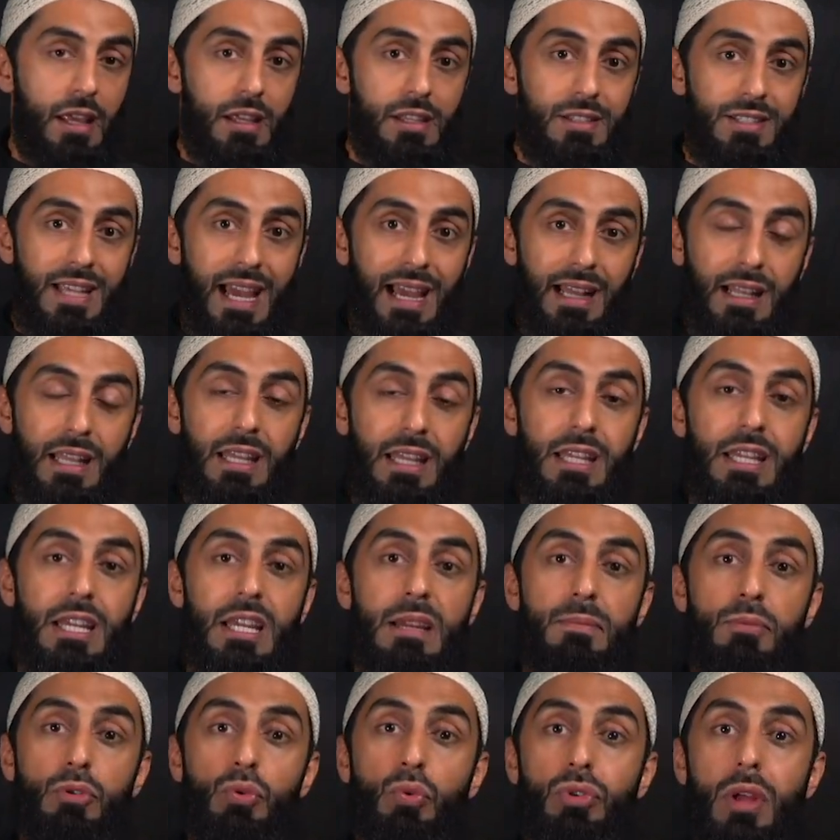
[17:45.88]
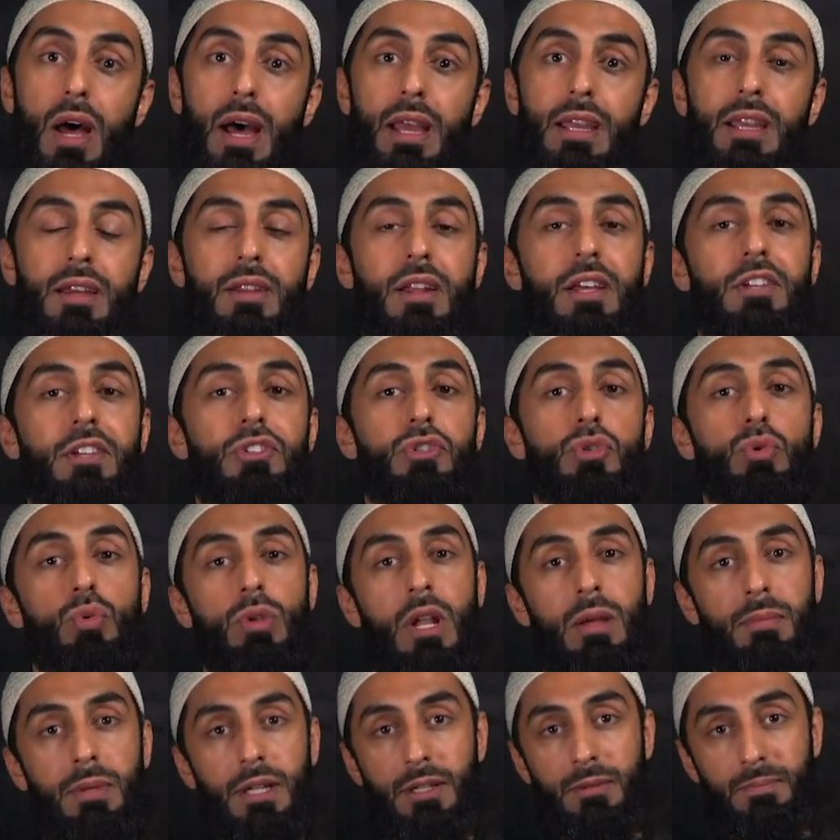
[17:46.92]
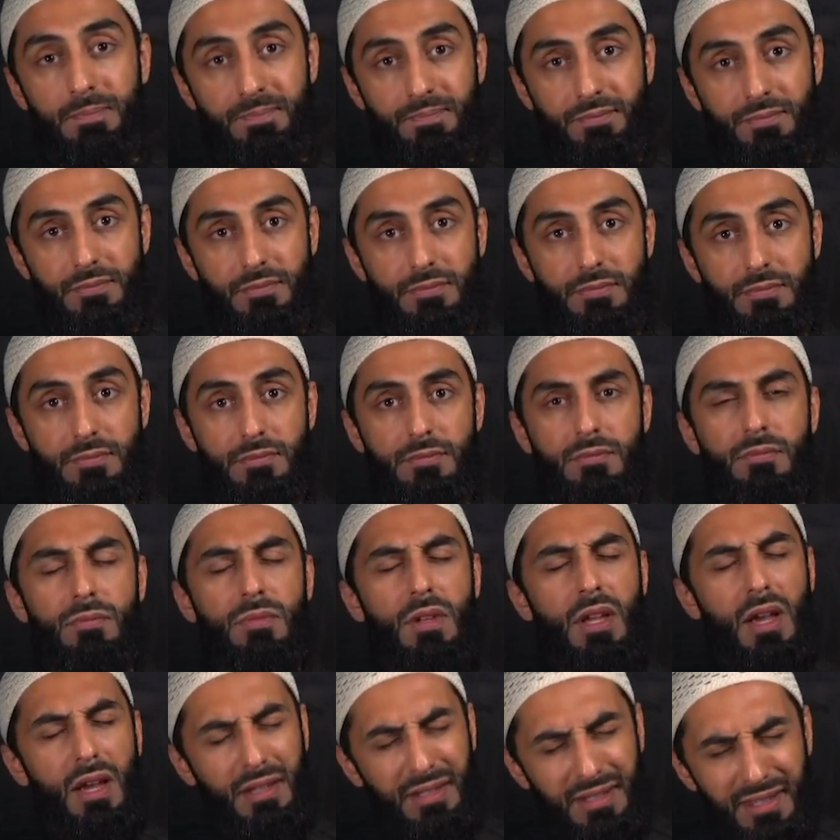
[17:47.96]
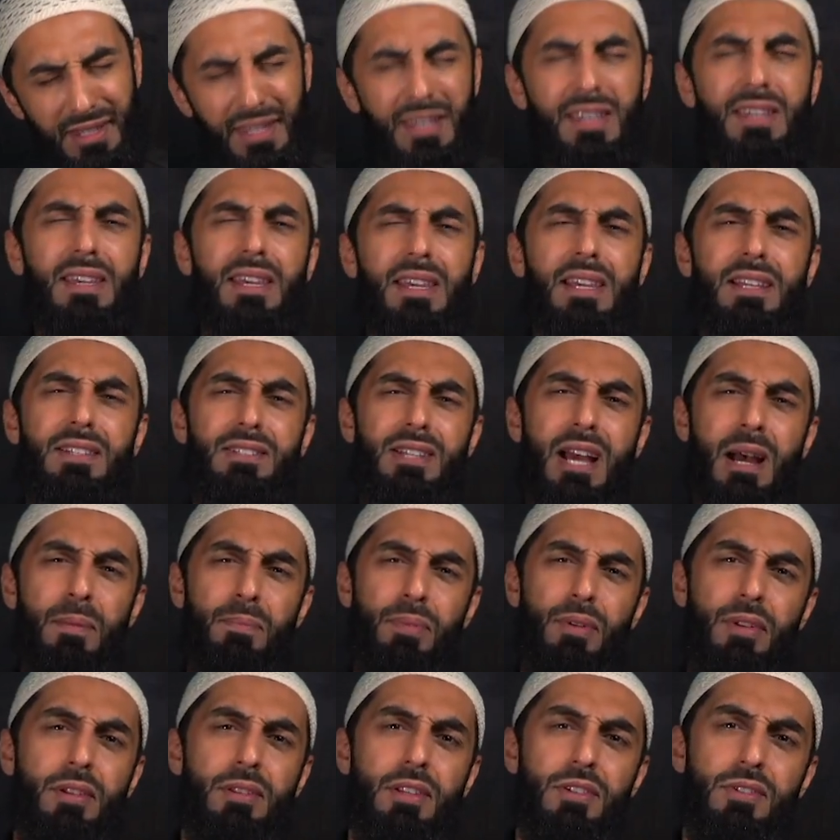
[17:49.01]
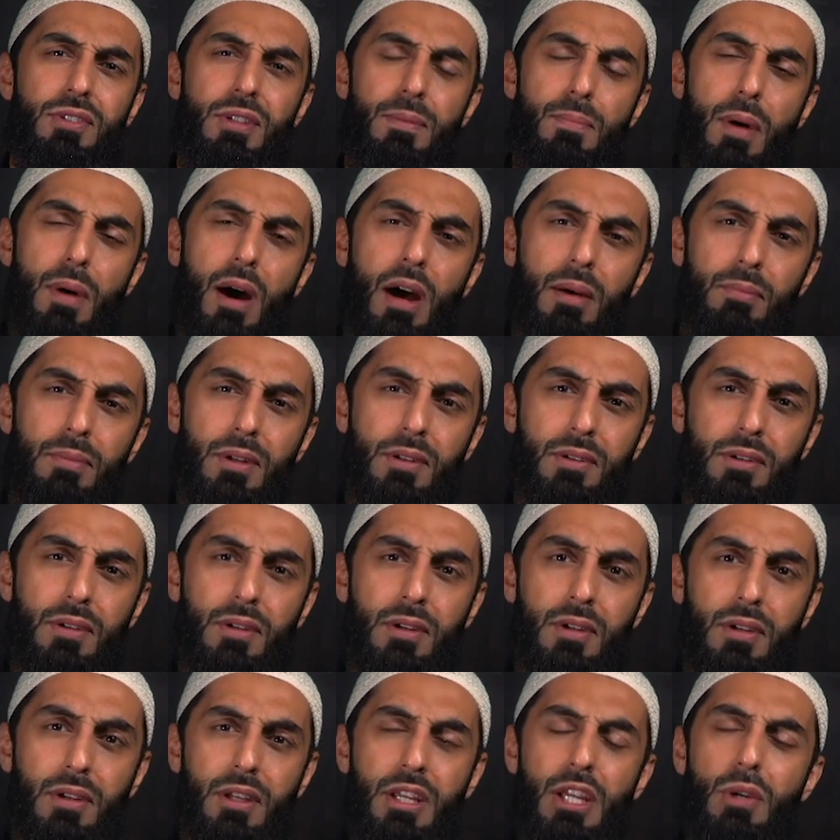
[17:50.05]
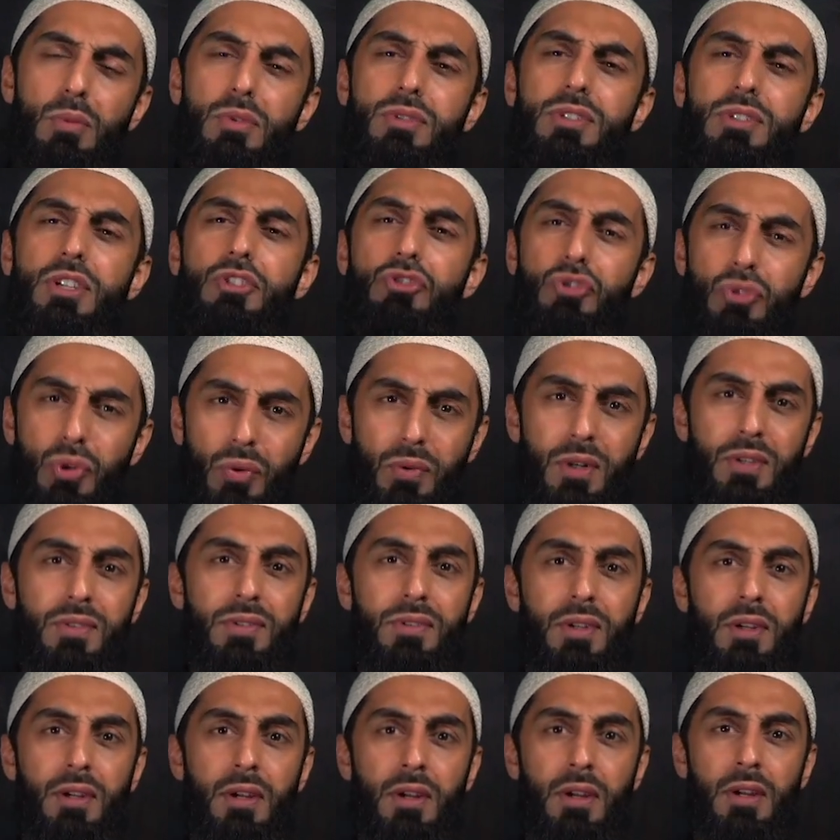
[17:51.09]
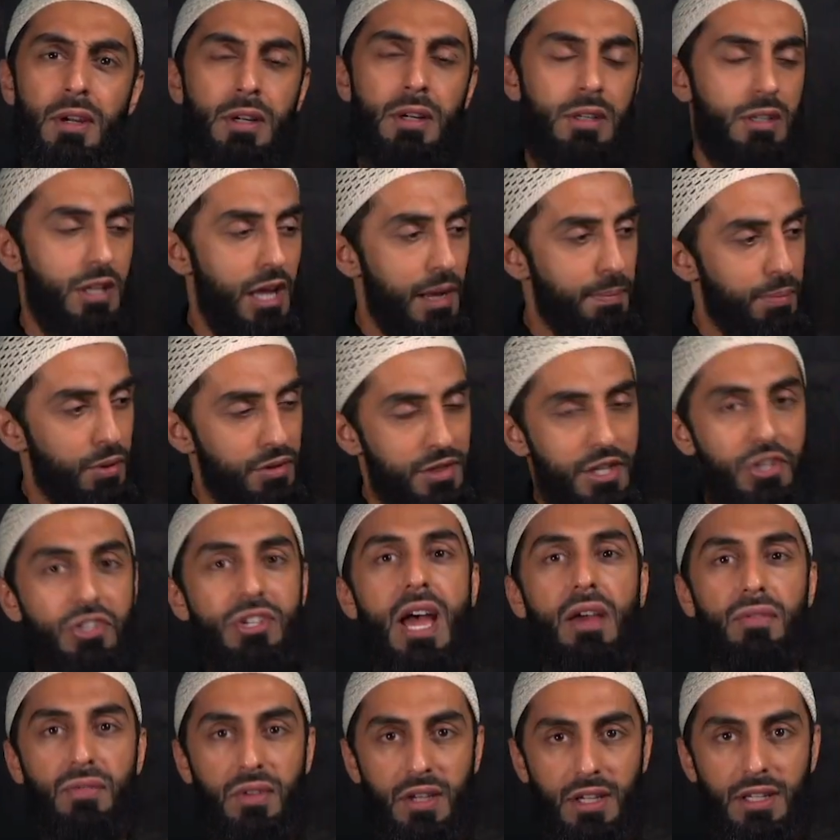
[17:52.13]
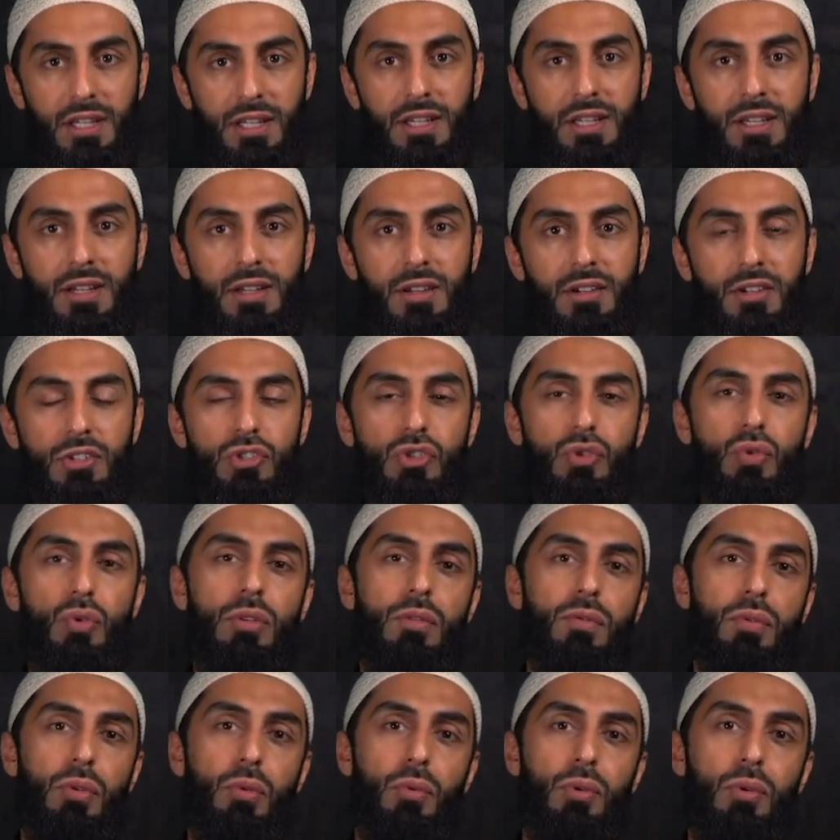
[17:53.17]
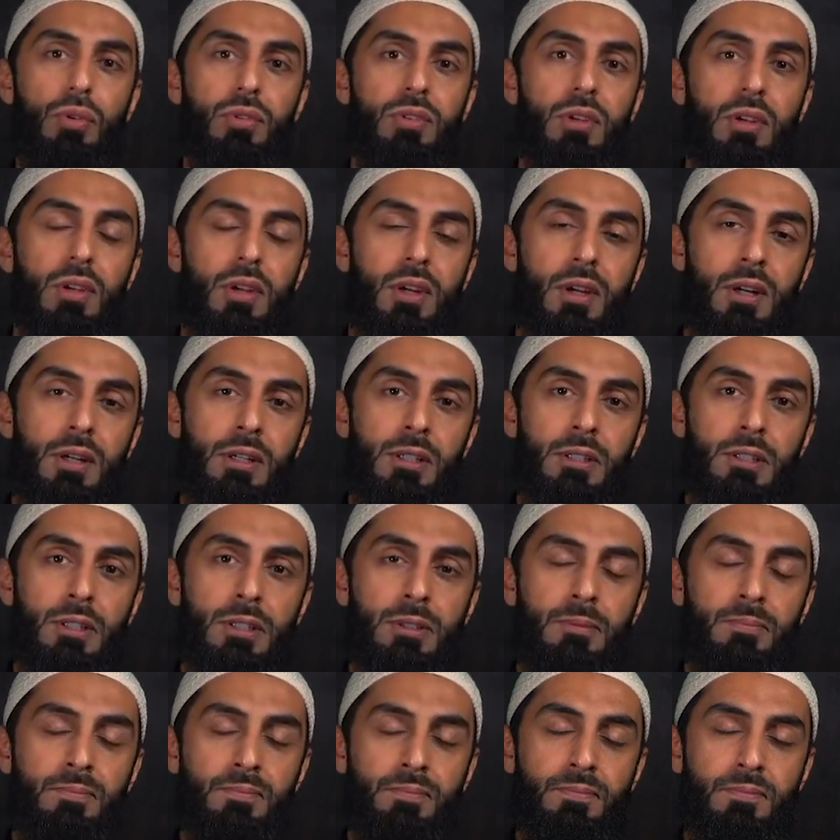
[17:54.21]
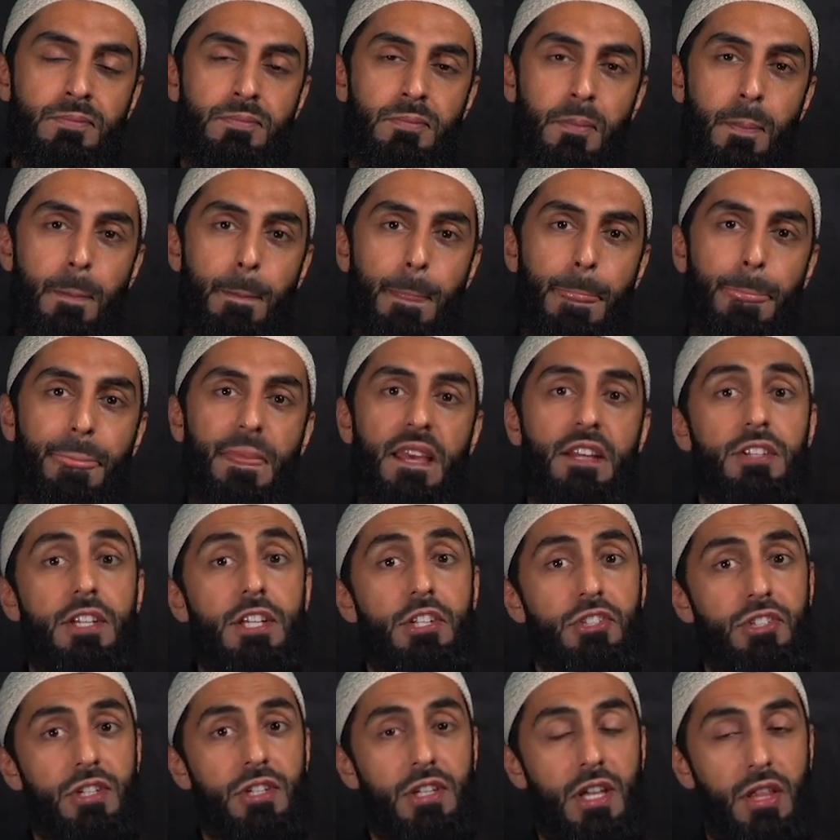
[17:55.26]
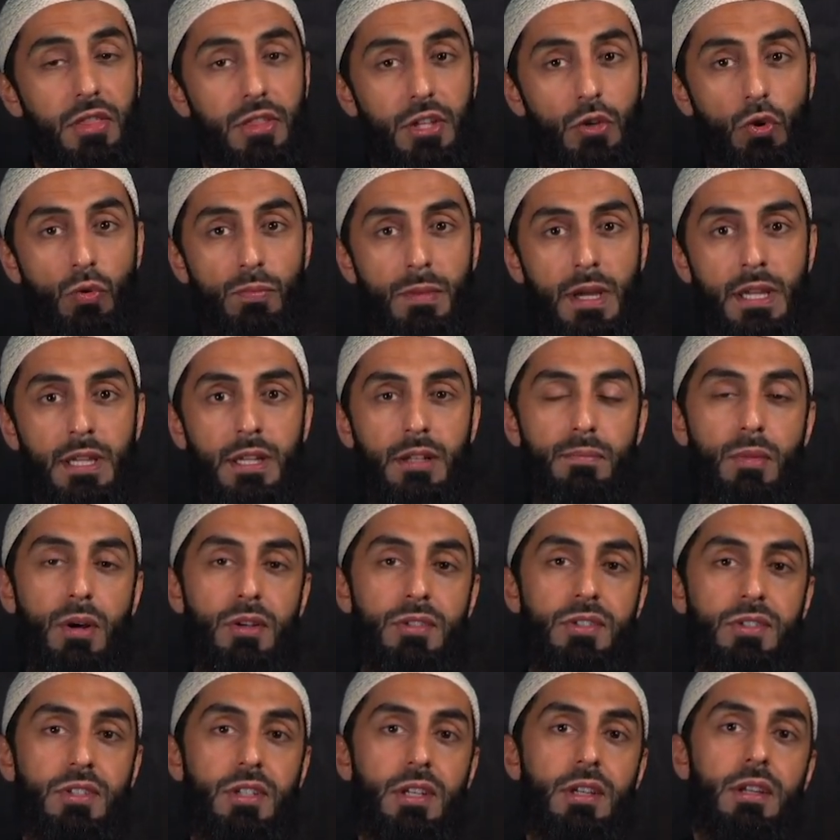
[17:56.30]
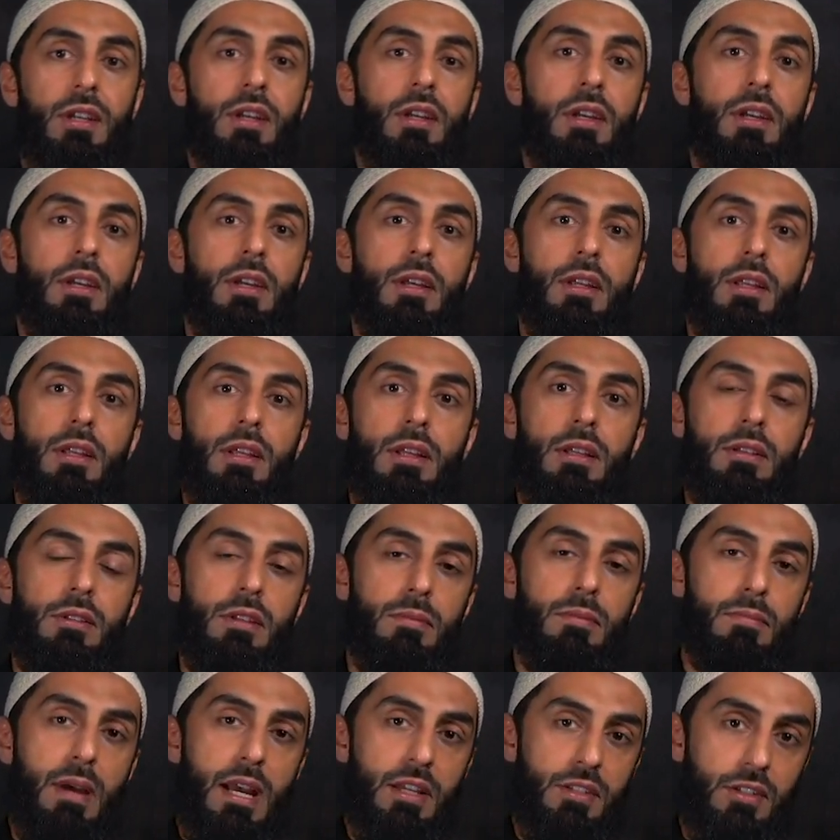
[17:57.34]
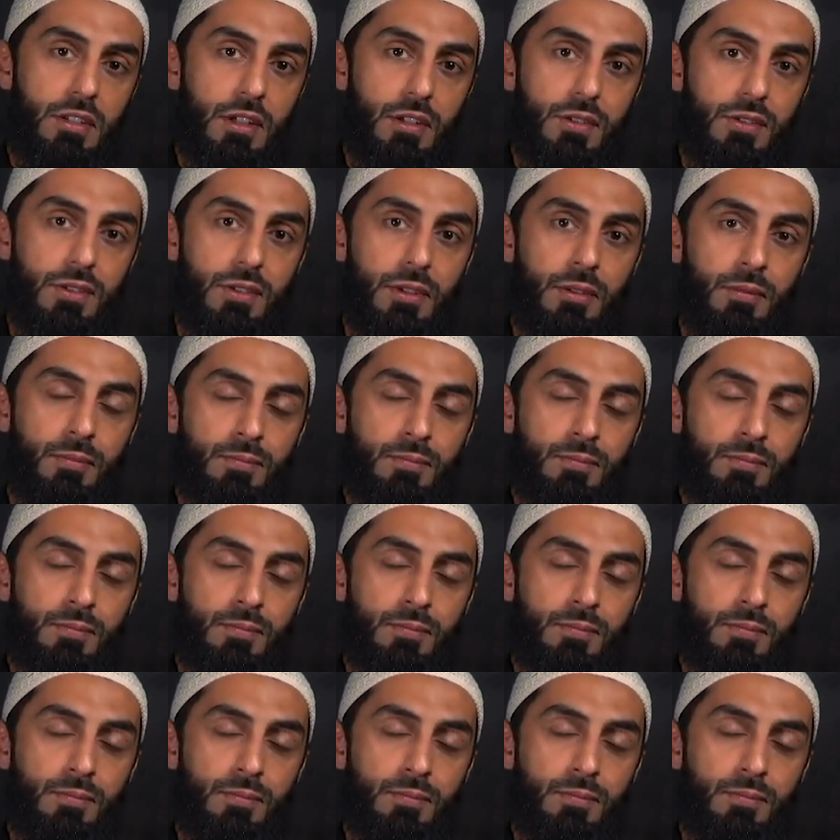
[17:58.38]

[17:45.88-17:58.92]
is Ali ibn Tahir al-Sulami, a key example in this department. He was a jurist upon the Shafi'i school of thought, teaching in the Umayyad Mosque in Damascus.